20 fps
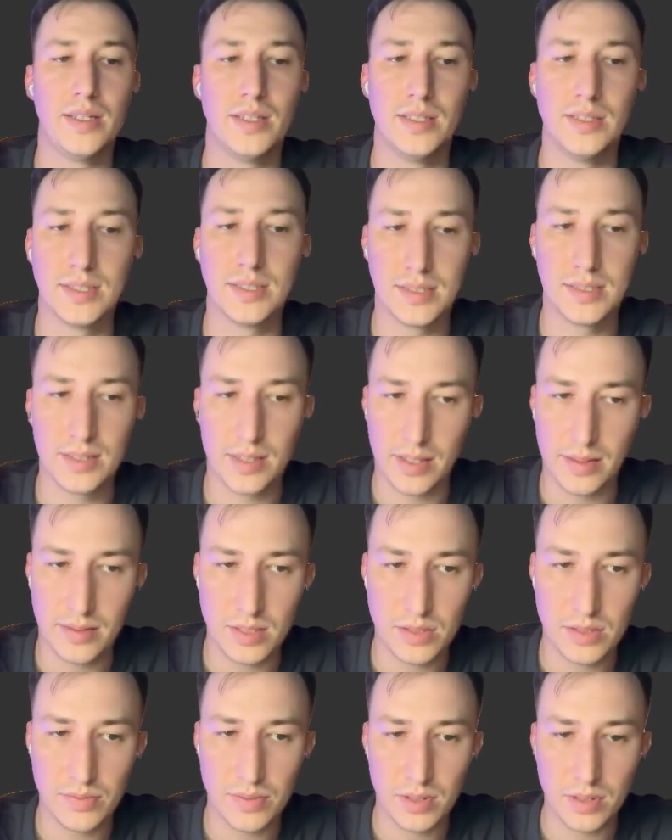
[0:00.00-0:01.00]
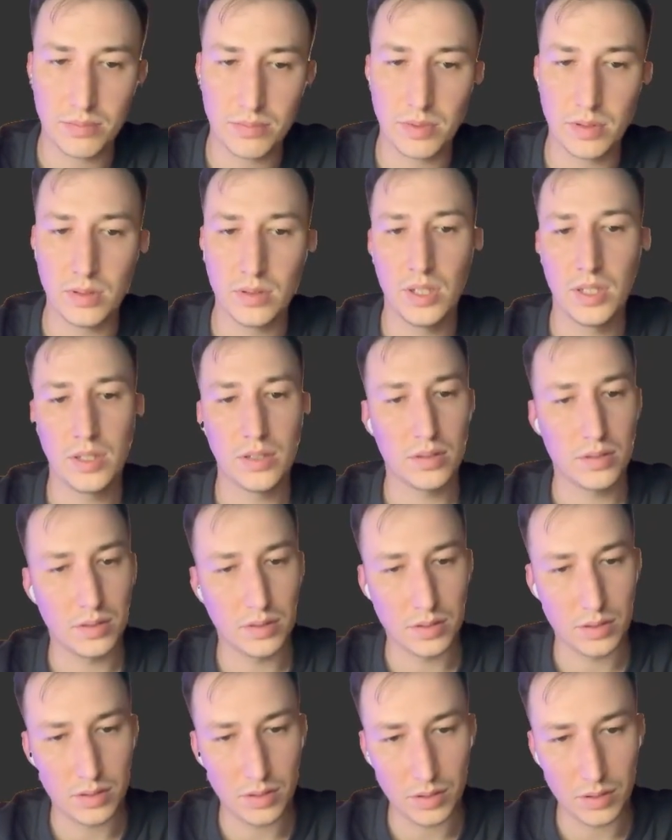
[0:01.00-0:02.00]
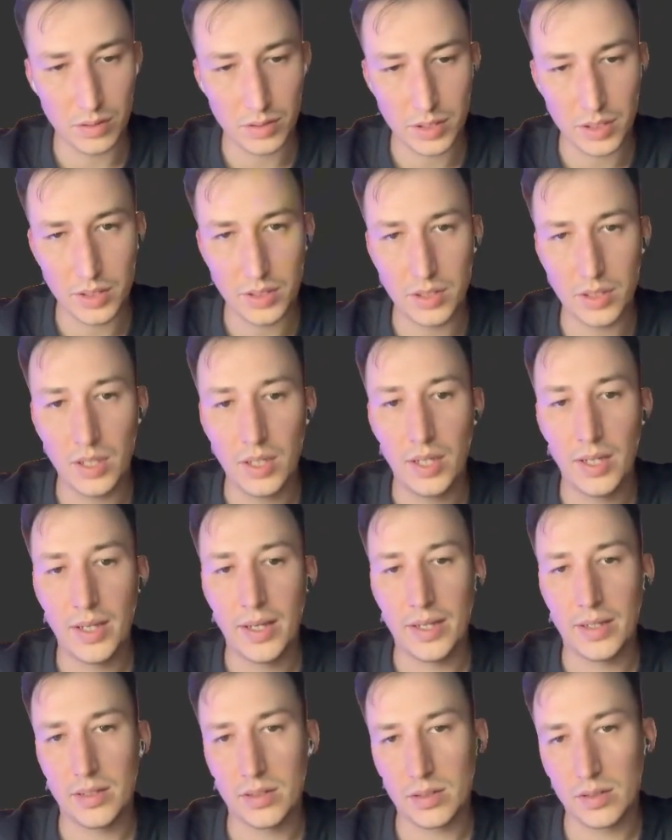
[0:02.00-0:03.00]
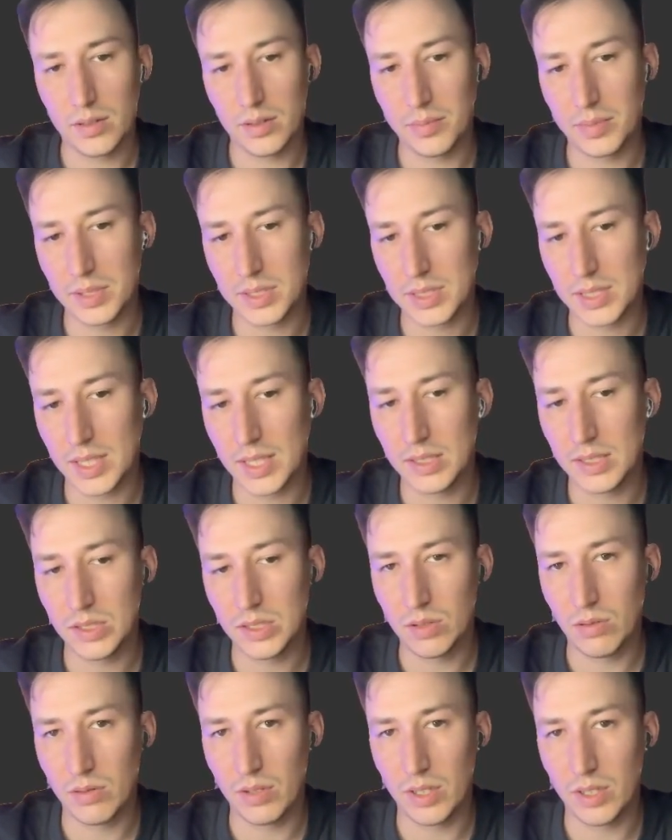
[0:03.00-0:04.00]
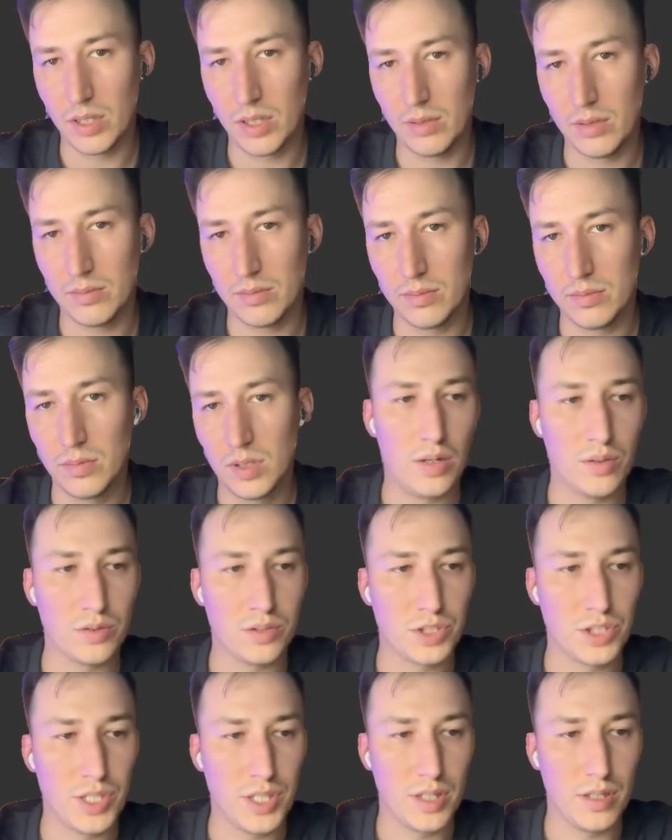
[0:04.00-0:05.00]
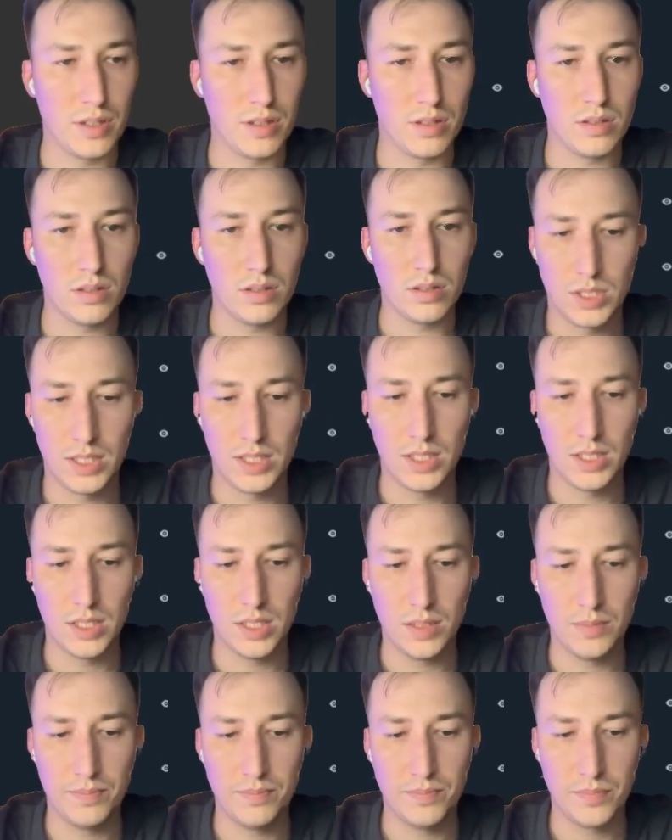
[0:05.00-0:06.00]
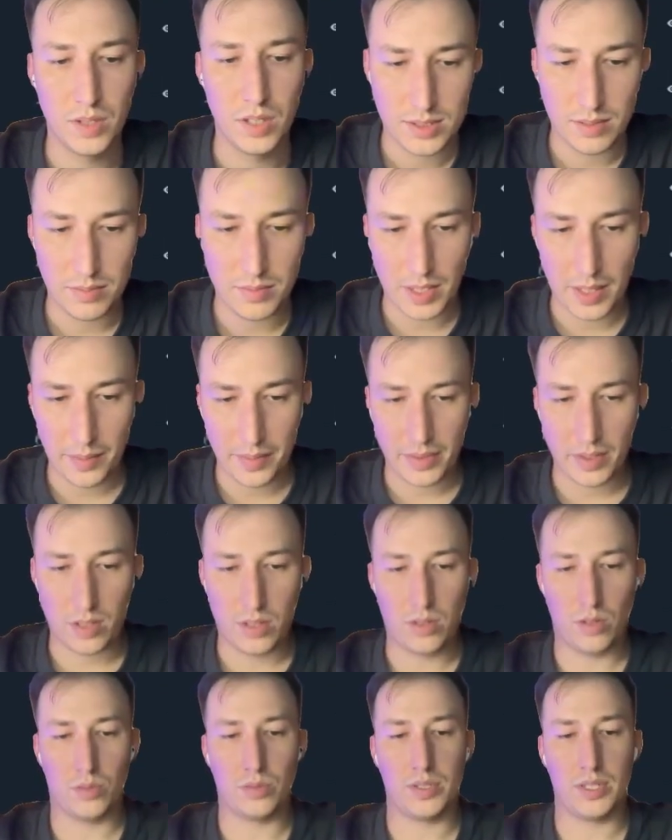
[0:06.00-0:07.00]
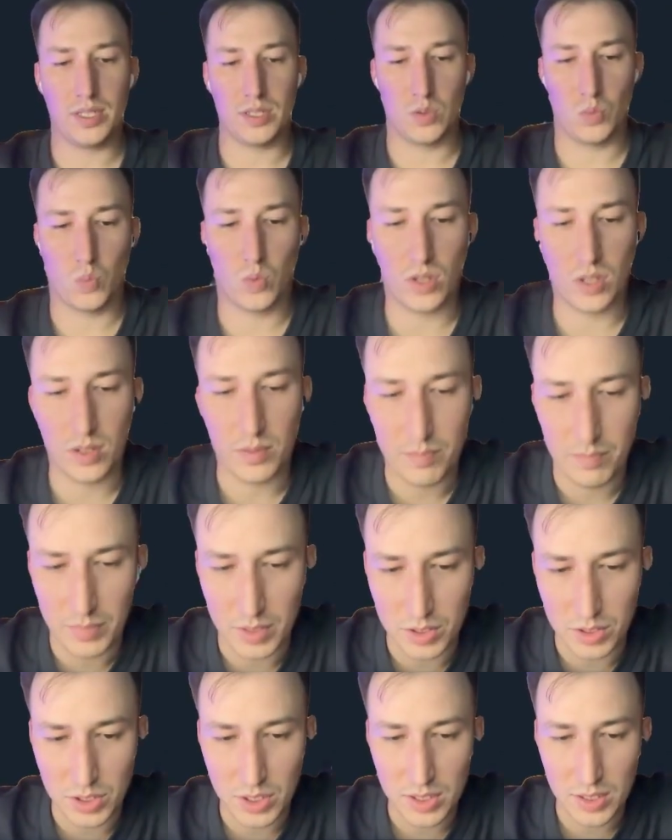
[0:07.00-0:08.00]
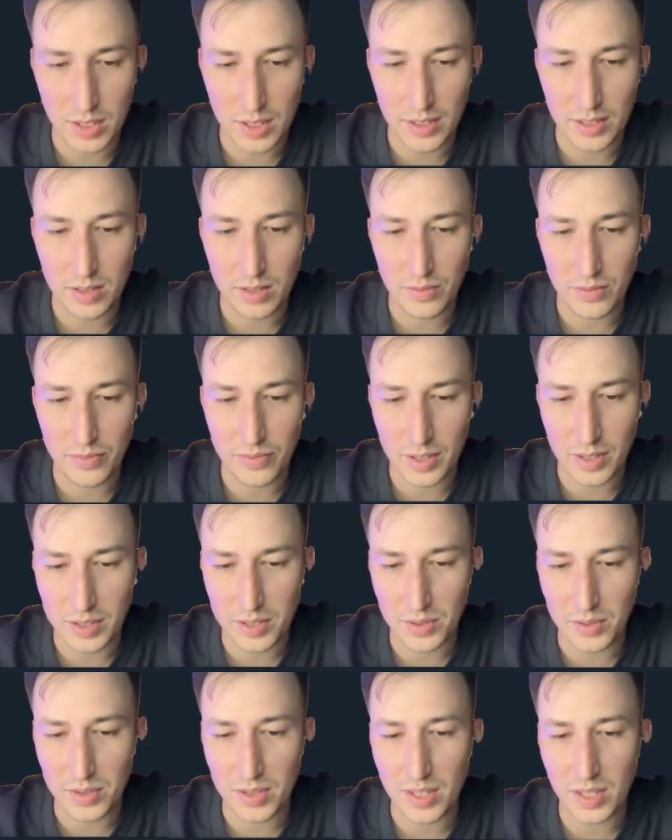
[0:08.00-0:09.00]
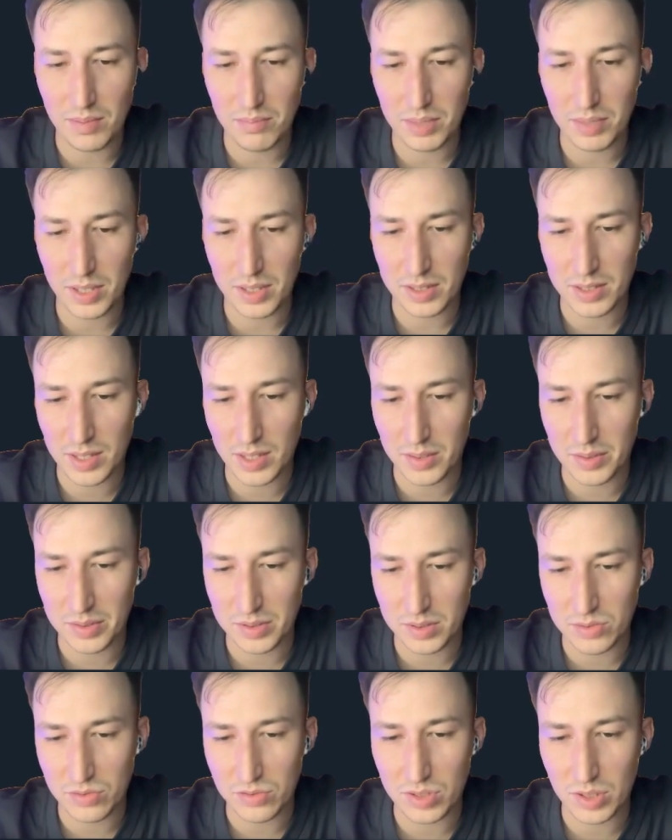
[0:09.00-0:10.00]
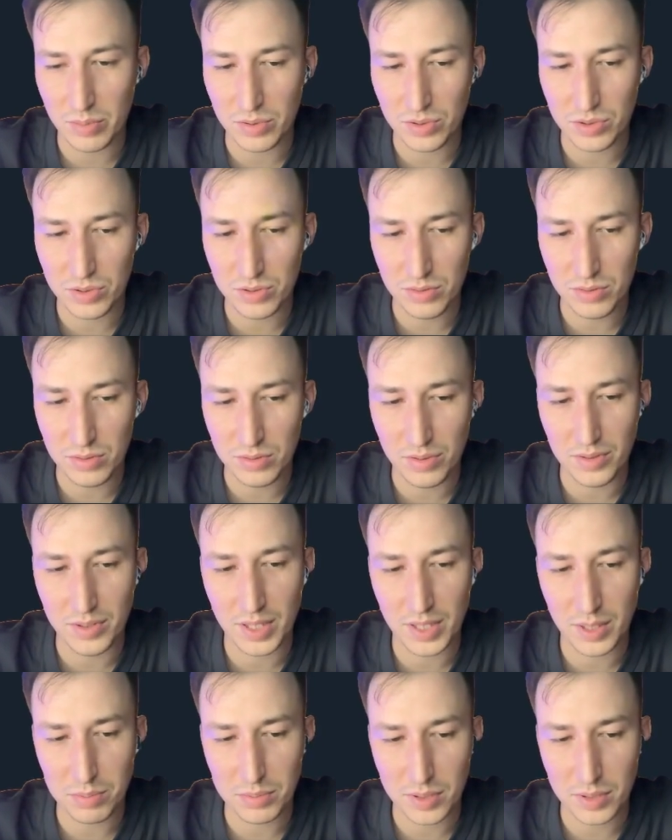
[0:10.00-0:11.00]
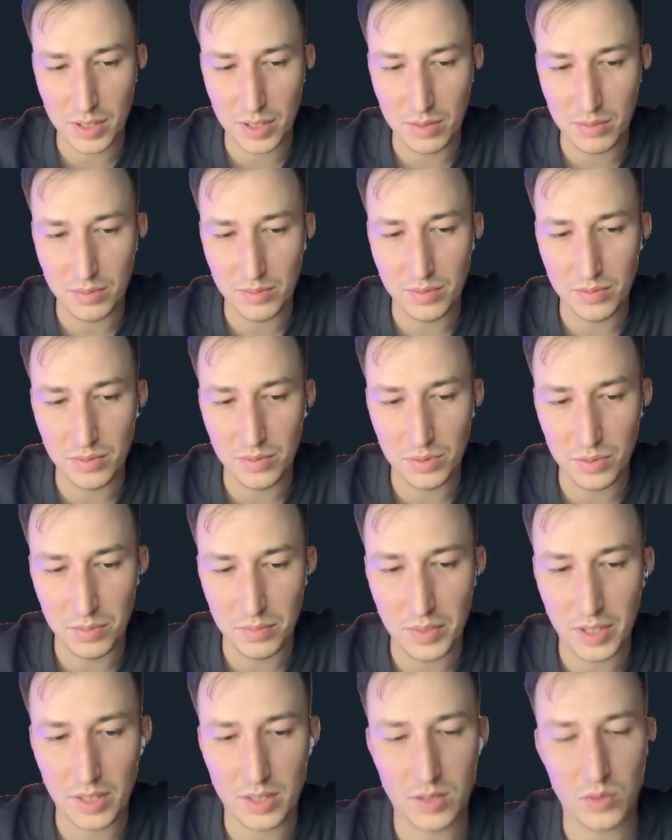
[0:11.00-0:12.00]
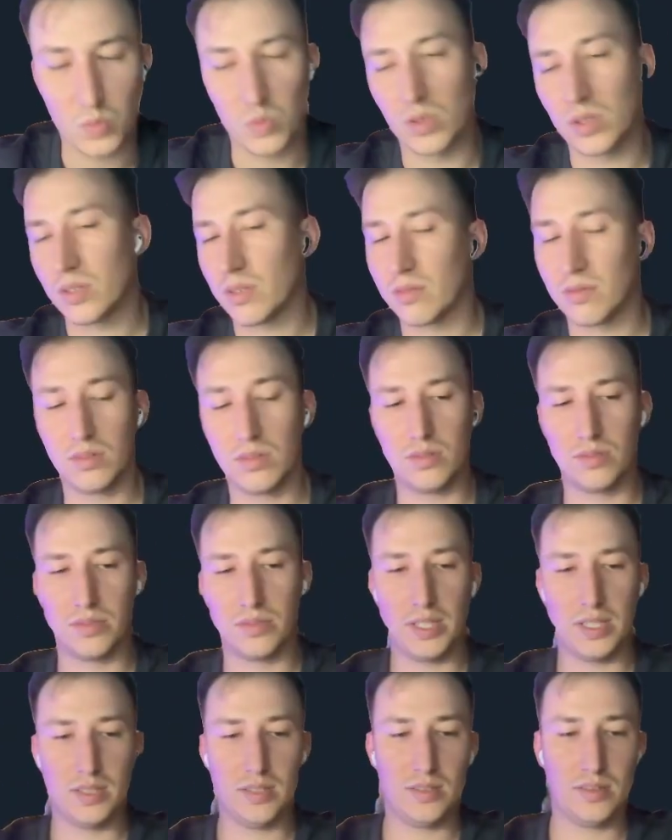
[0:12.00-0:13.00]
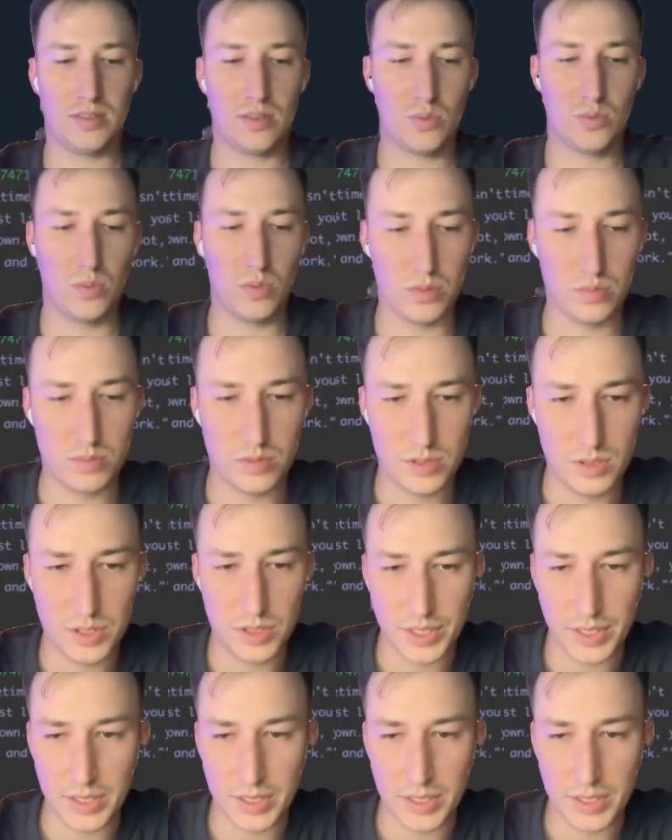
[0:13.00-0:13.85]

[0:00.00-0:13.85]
inside this variable gonna go here and gonna be sent to our channel. Ta-da! Sometimes the code doesn't work, but just like in a fight, you can't back down. You troubleshoot, you adapt, and you make it work. Great quote,